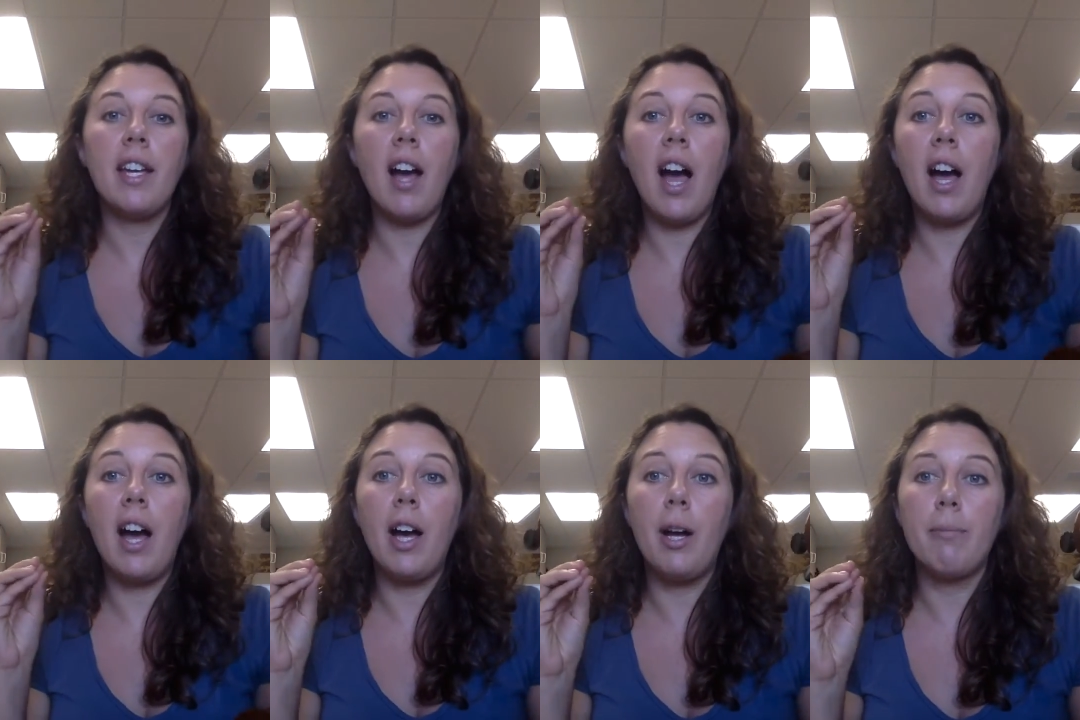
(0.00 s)

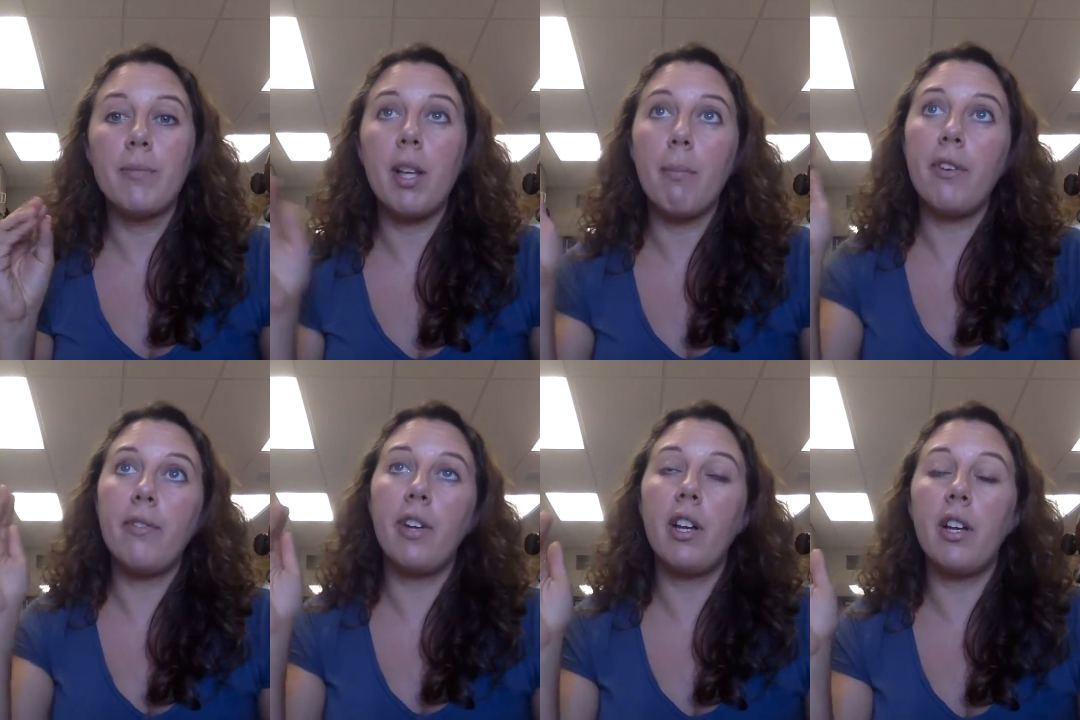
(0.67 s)
some
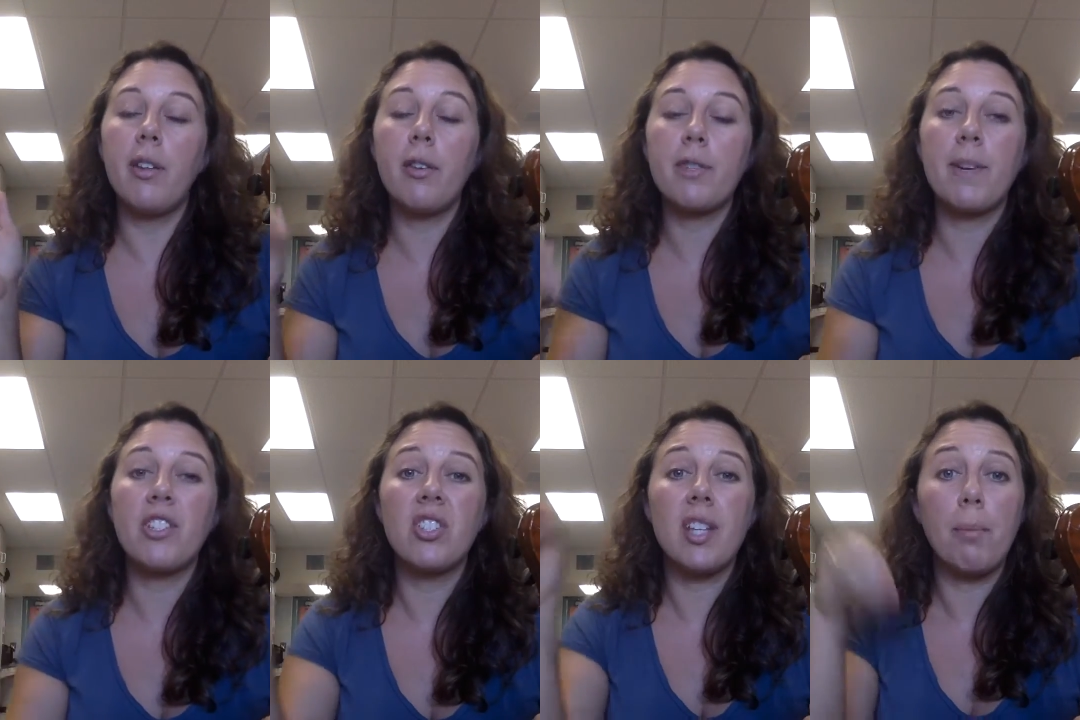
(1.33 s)
of the
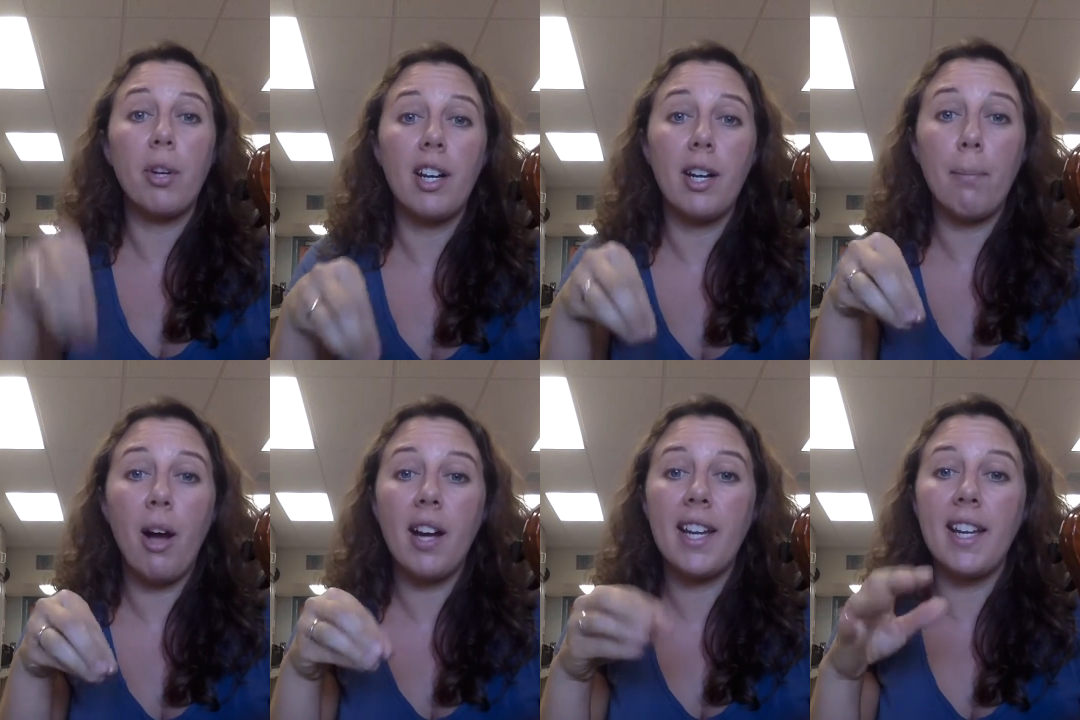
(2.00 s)
sponges I put in a
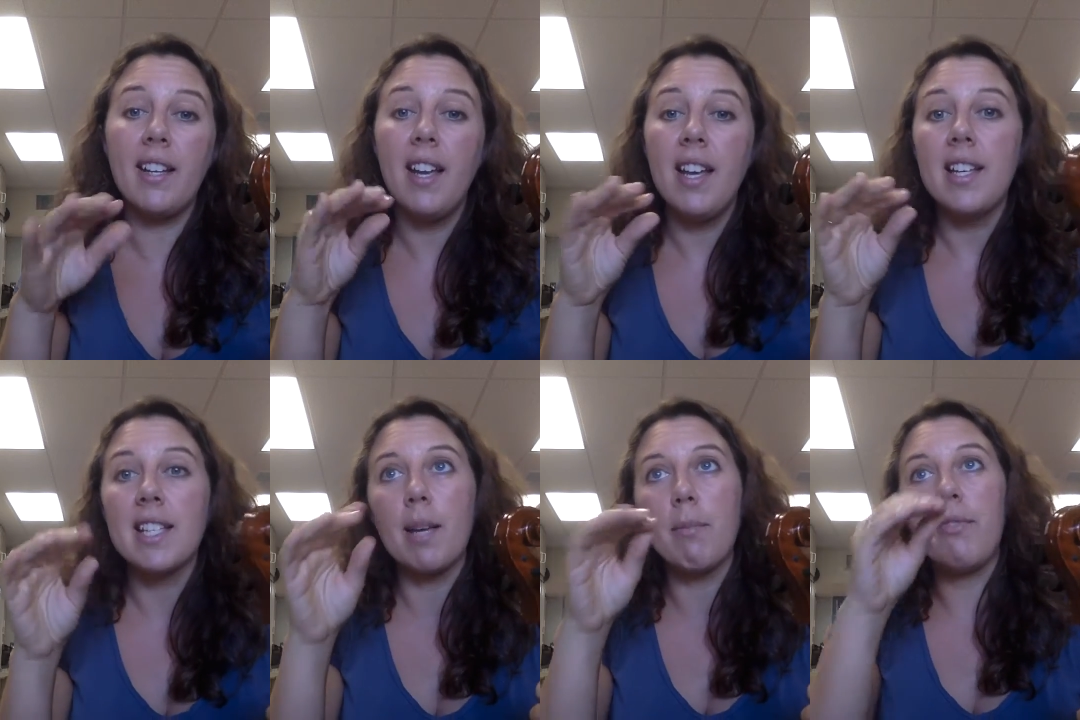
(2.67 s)
pocket,
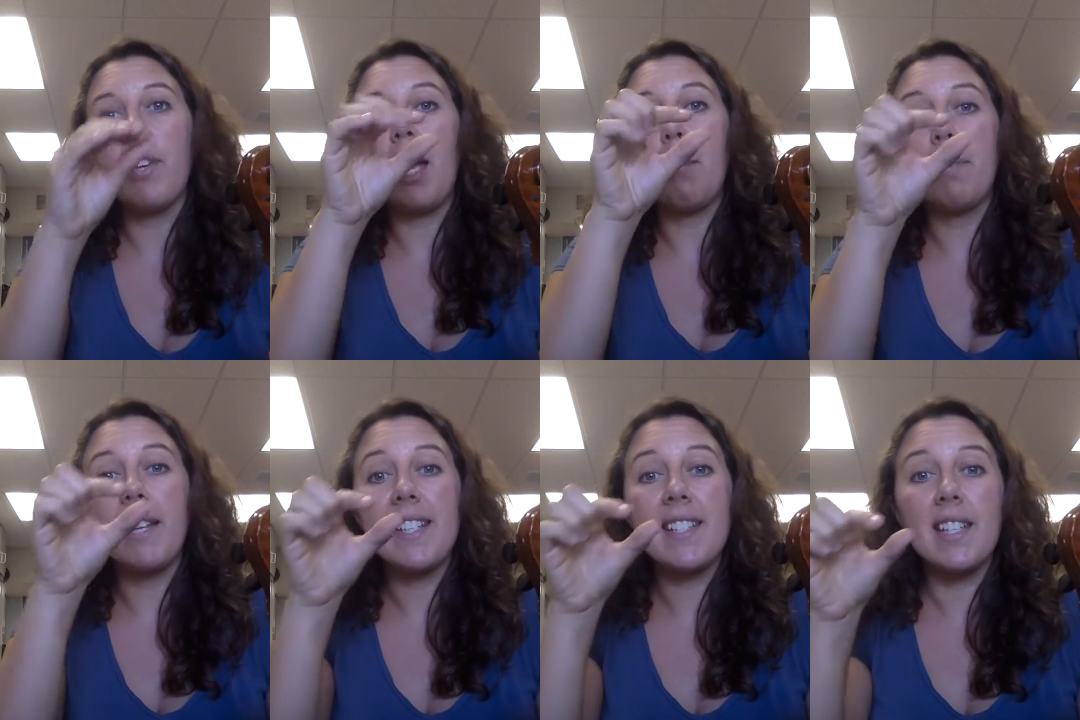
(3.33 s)
some of it I
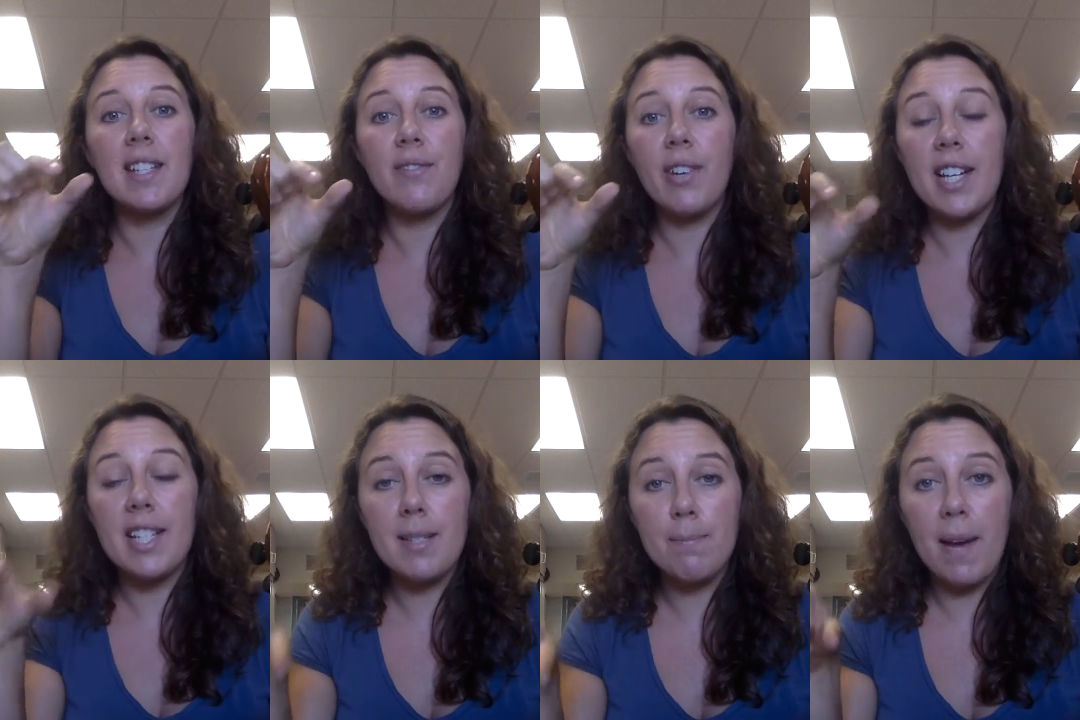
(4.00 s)
placed it very
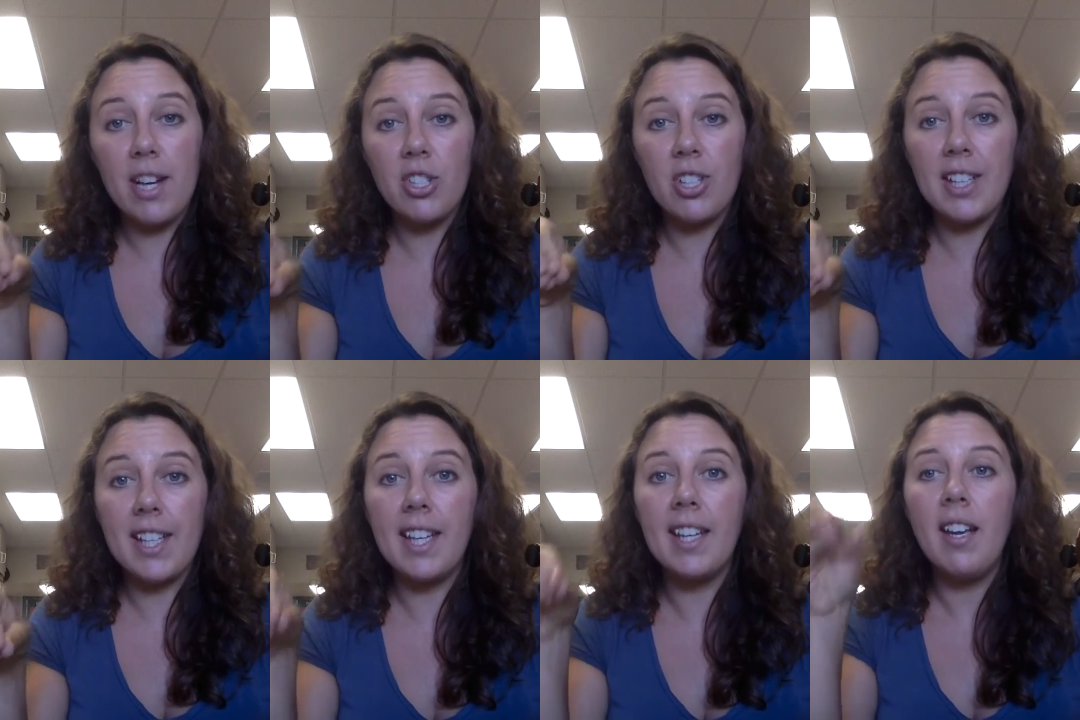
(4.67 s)

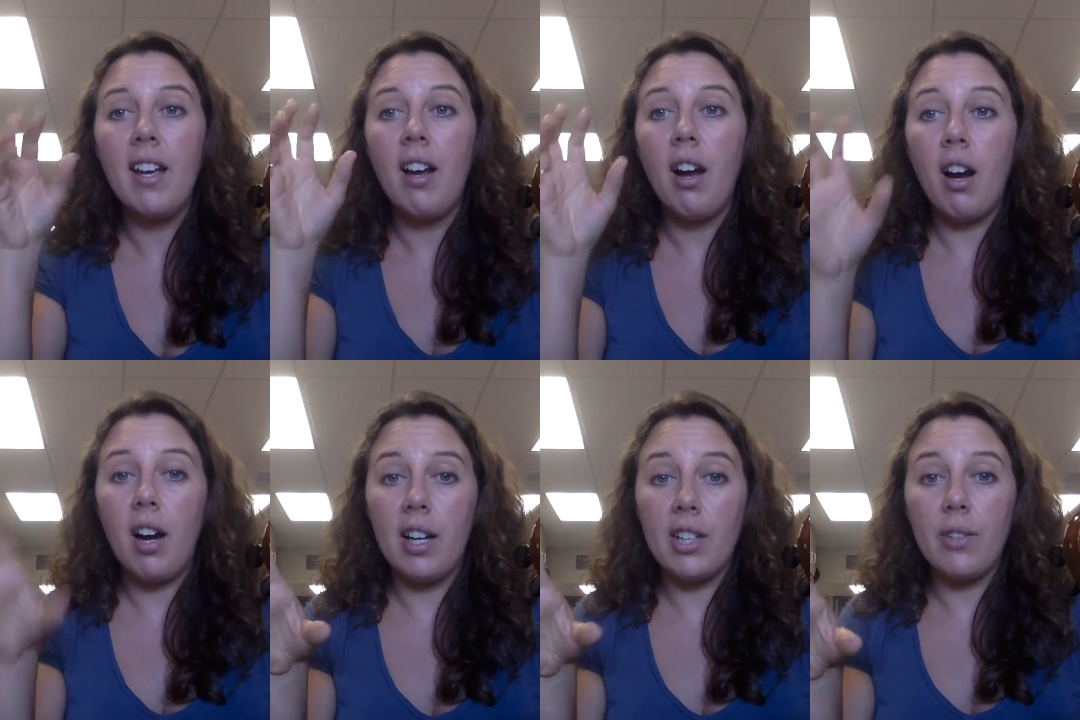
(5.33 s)
specially
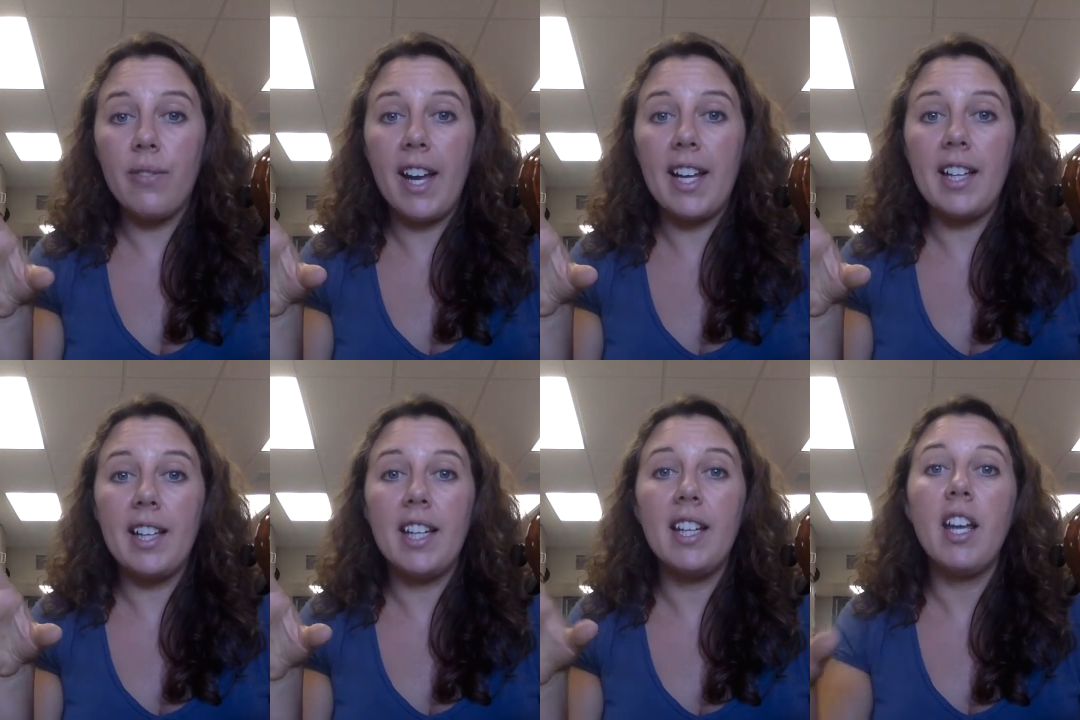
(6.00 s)
on your
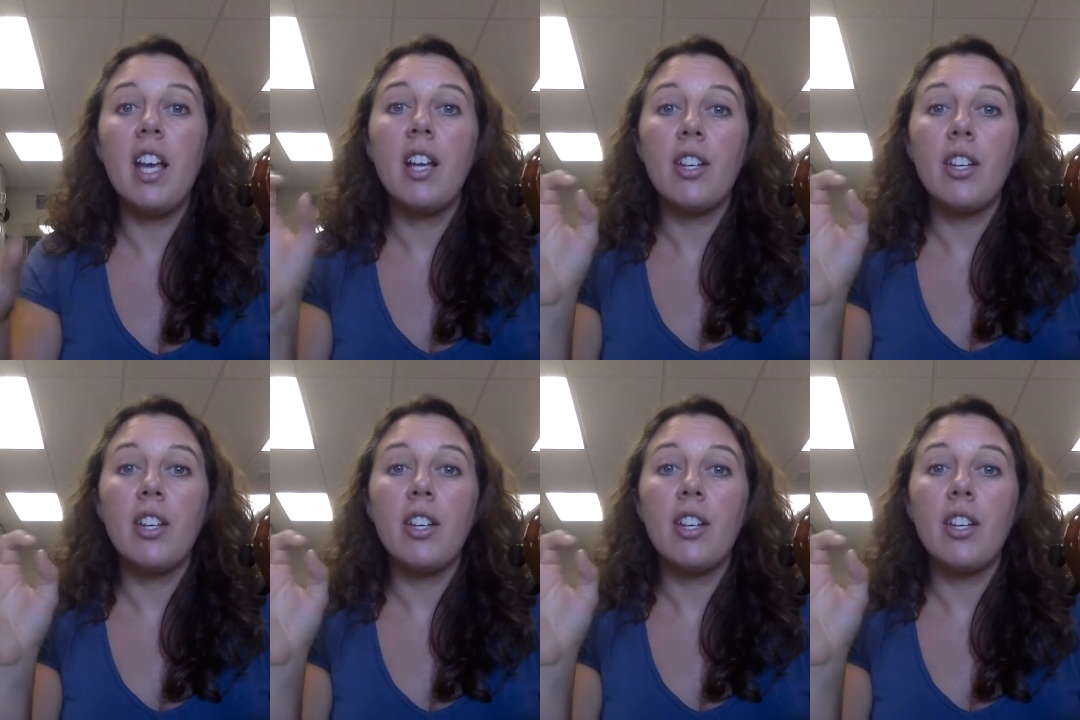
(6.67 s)
violin.